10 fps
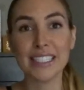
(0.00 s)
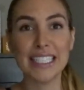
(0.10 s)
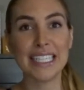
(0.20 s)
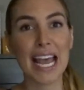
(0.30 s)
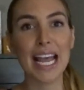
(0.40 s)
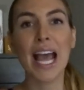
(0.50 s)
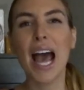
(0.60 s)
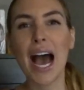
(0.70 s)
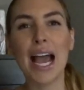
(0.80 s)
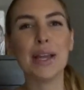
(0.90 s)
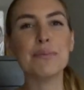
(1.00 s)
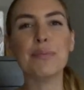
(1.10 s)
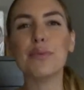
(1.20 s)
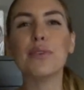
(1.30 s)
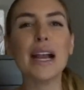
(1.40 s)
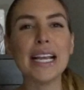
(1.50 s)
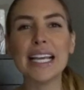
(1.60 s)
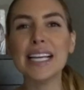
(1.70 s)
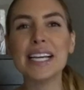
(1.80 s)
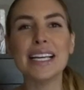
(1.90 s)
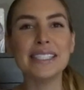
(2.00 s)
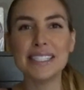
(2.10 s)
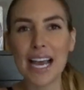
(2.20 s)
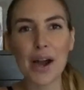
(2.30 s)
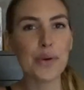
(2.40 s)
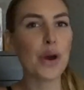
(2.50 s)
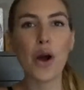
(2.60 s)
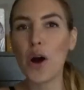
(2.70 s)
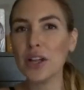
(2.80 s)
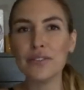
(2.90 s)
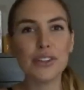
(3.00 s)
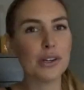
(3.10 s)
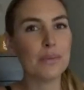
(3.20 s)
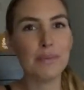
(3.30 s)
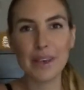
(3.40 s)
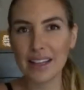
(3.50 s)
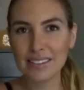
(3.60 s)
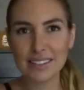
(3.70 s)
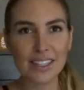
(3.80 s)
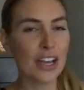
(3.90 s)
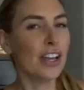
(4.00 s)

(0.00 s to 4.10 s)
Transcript: Today, I am breaking down all of your myths,